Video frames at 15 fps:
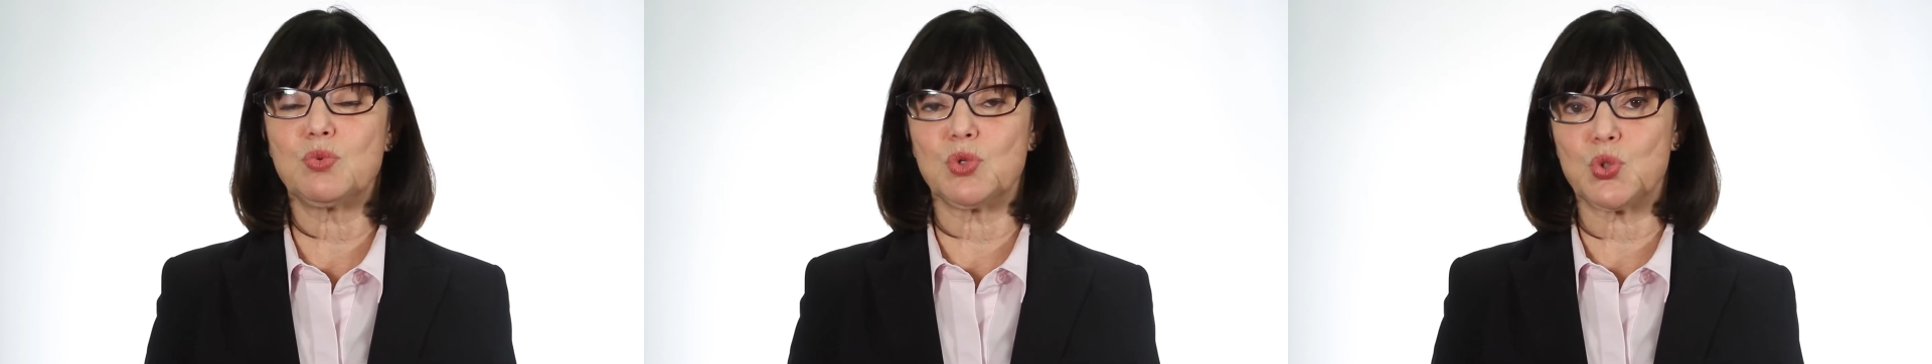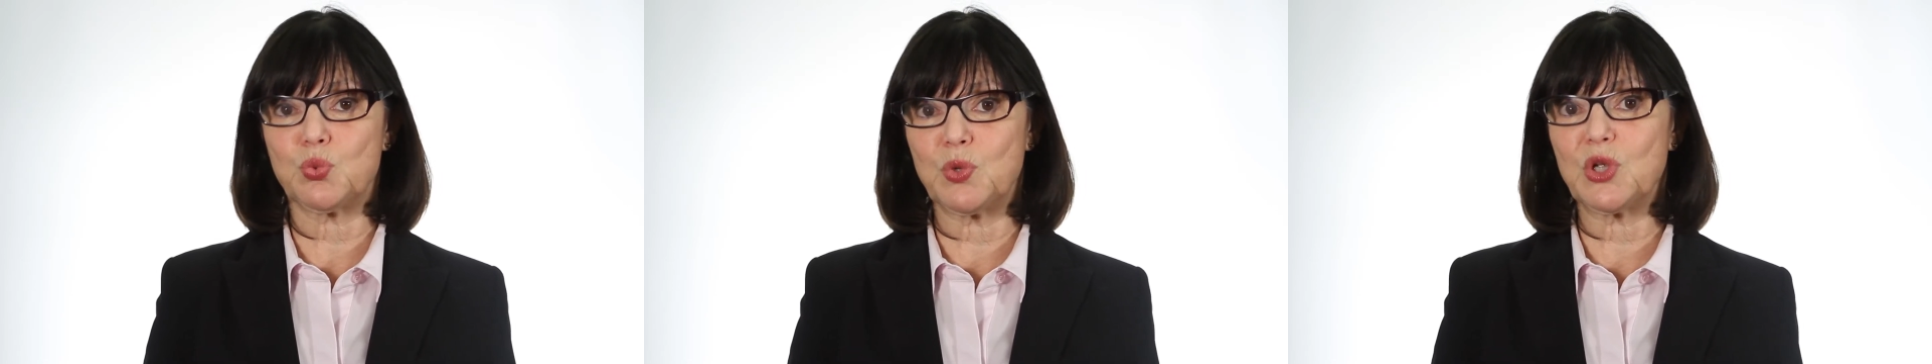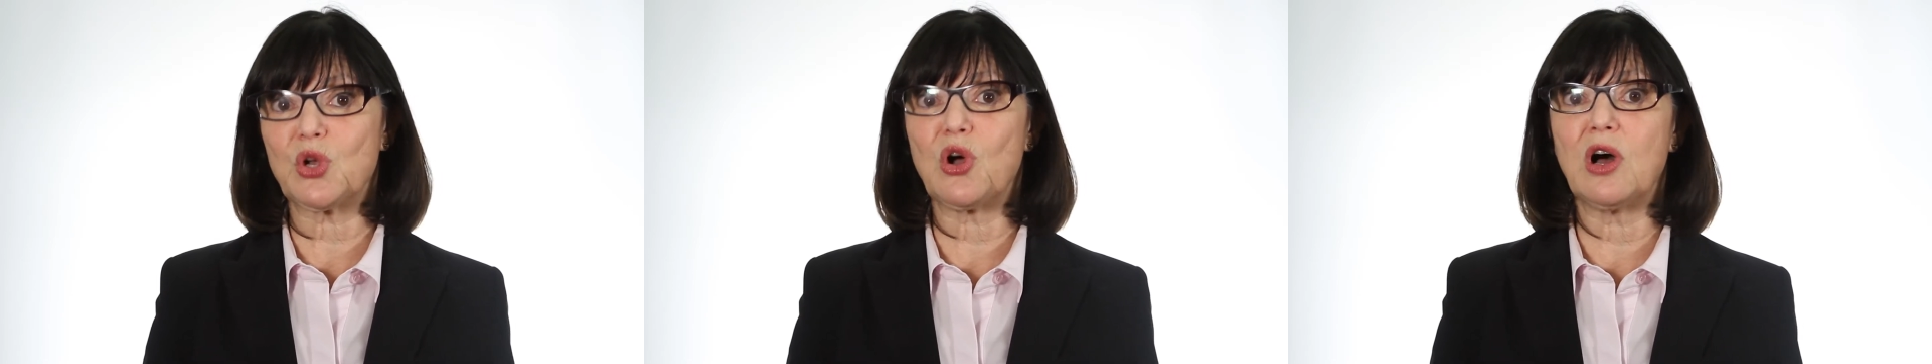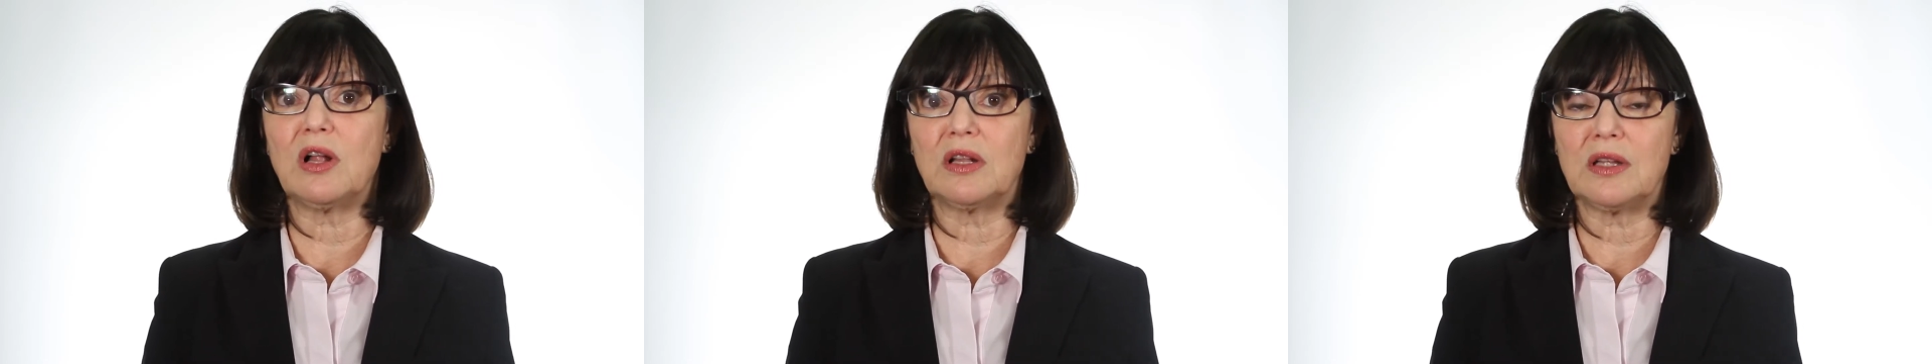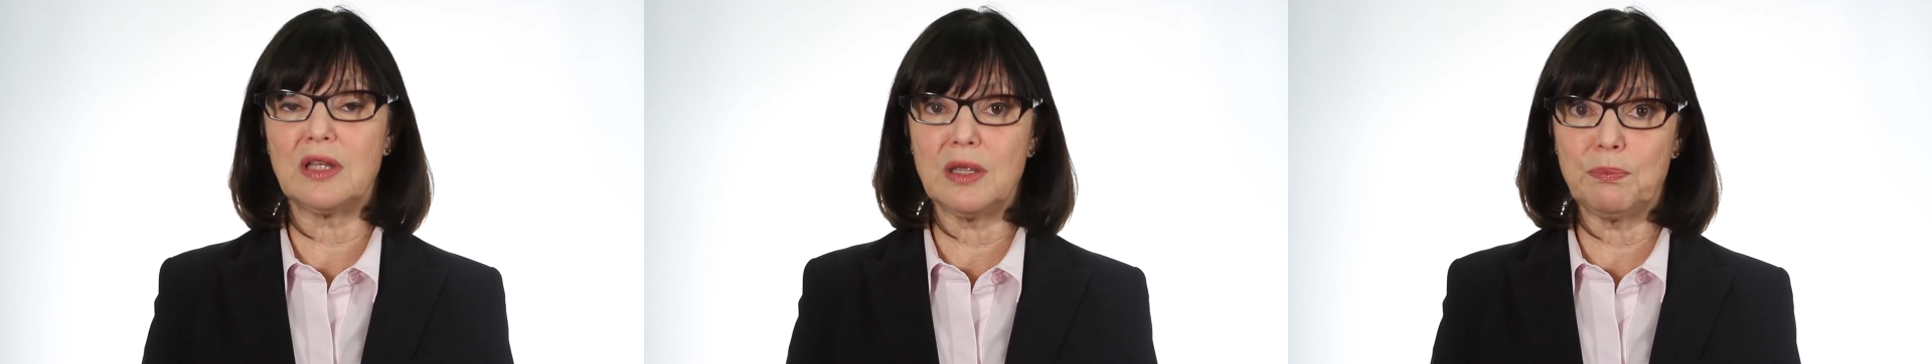which we call
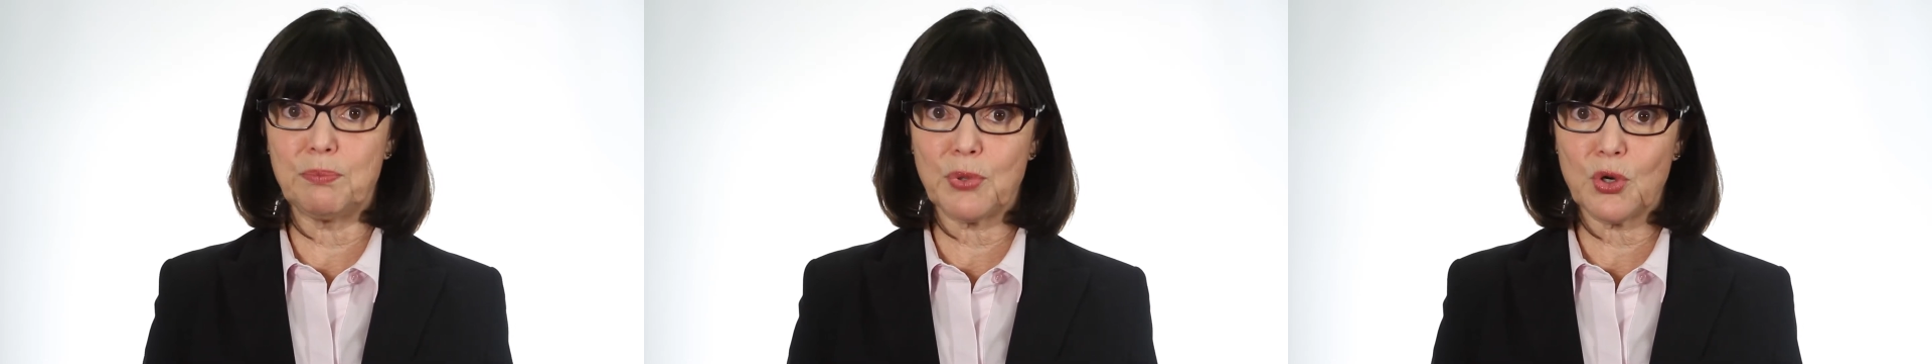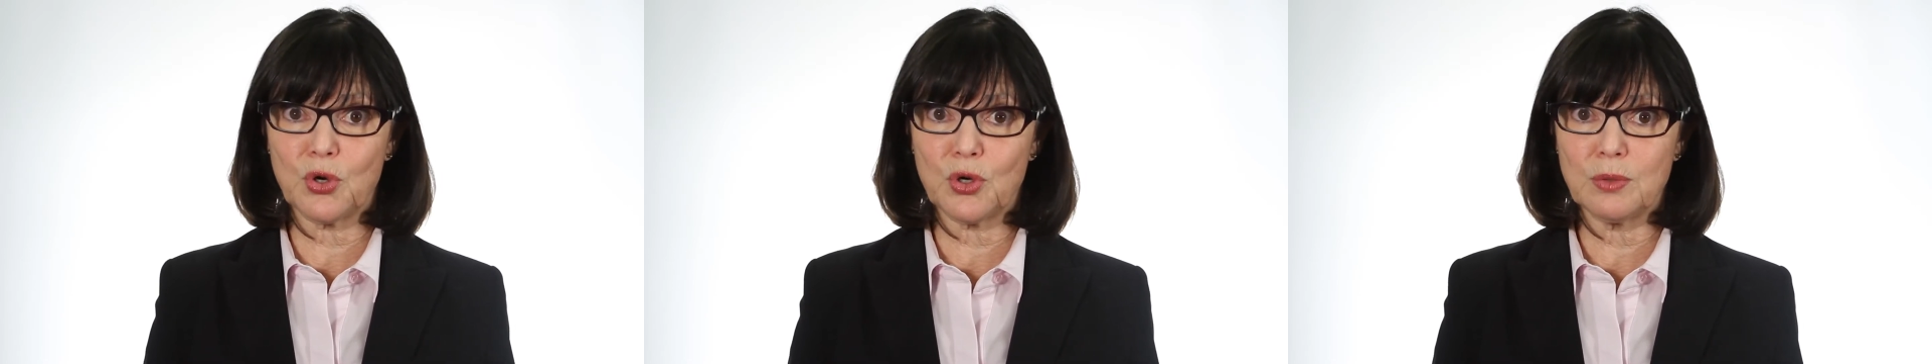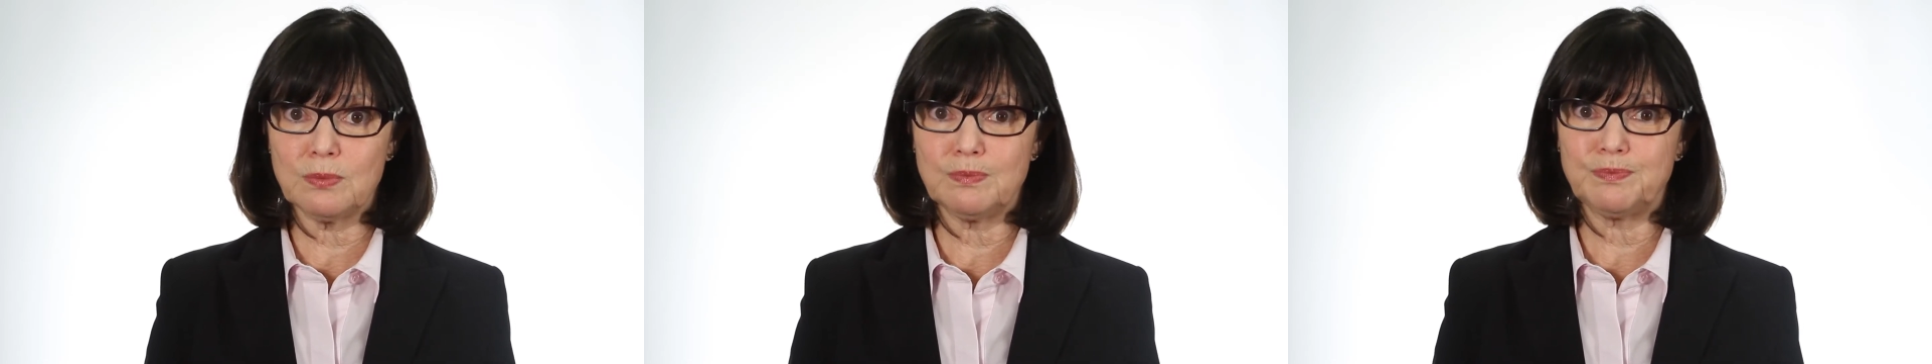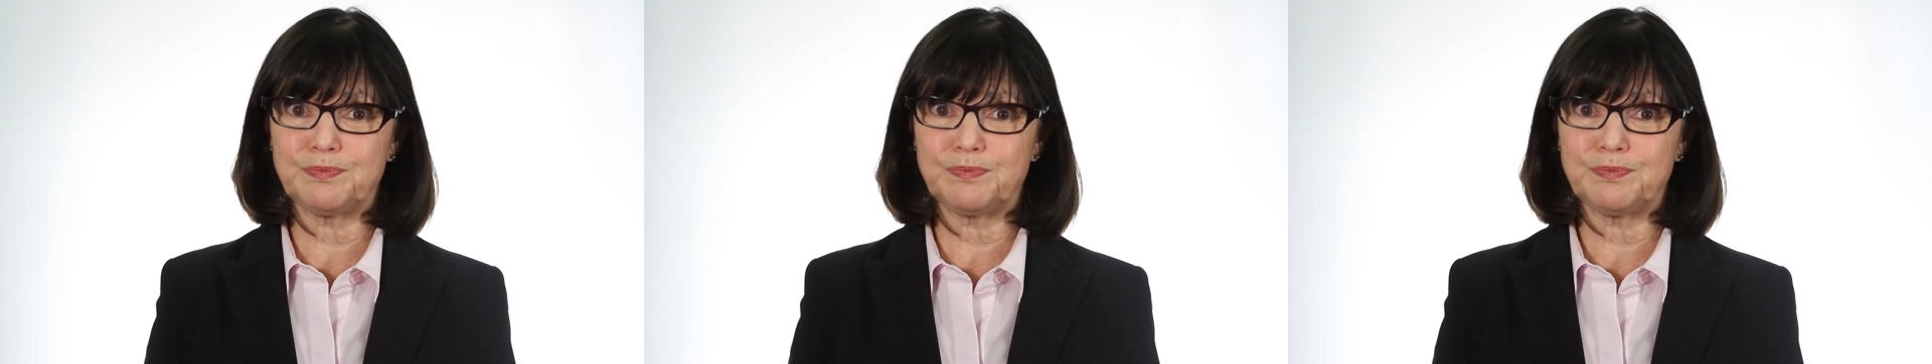HEAPR.